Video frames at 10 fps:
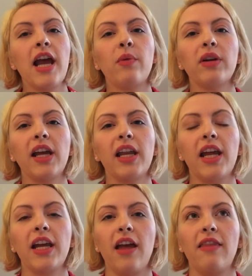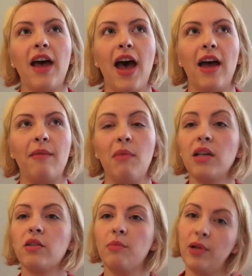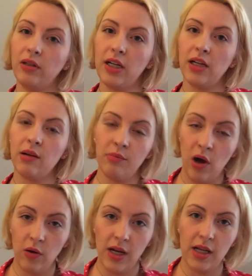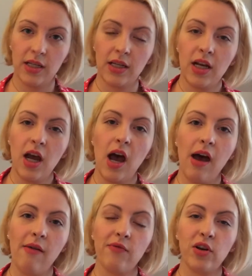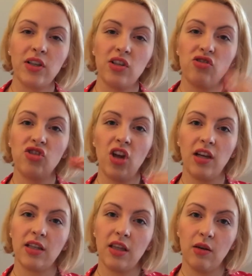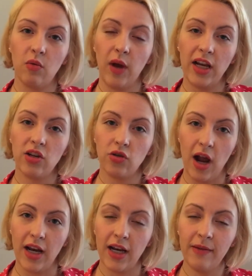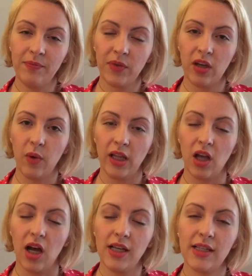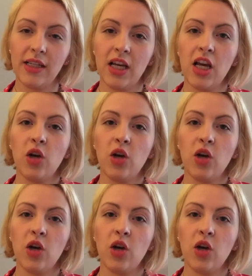And we're getting that muscle building component versus just the weight shredding, the weight loss.